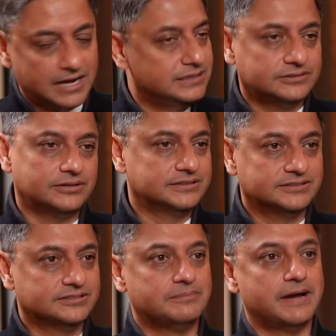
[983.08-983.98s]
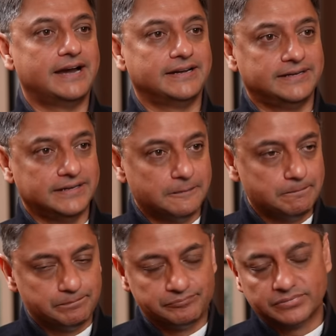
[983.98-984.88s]
I thought this was a bad idea.
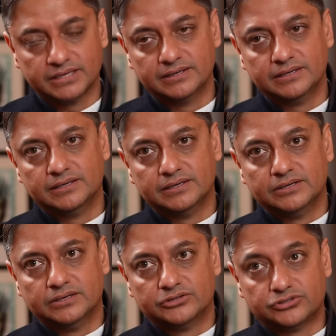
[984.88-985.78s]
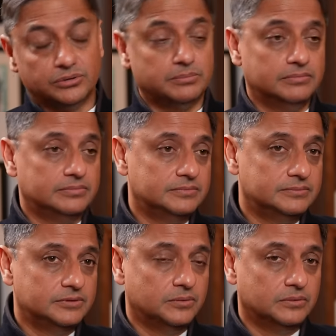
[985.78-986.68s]
So
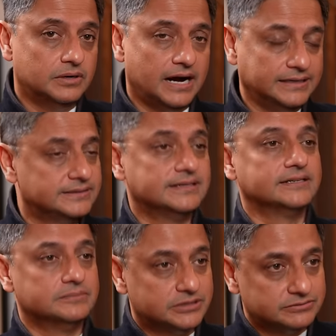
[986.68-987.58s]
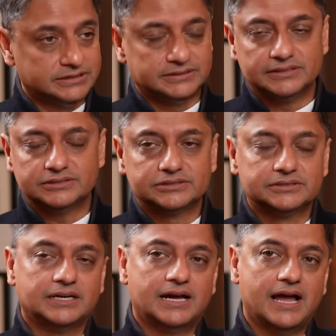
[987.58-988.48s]
I did a little bit of
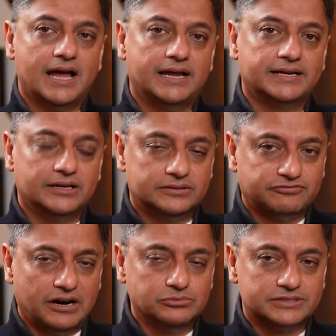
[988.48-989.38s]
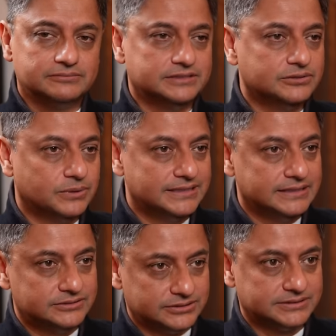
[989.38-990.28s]
research and I found something quite
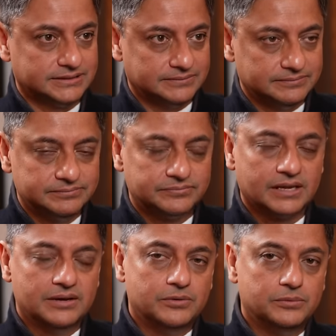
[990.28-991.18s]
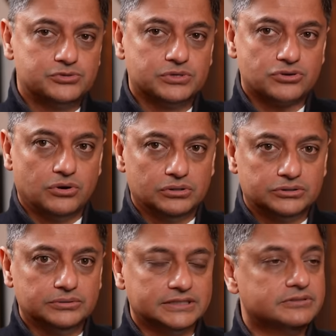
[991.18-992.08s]
interesting, which was
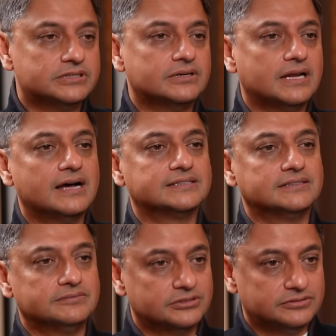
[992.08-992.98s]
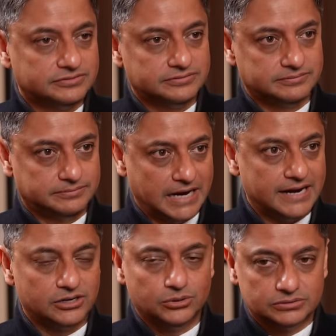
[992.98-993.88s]
although there were a large number of
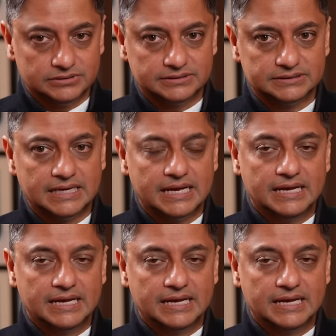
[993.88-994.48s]
bad loans,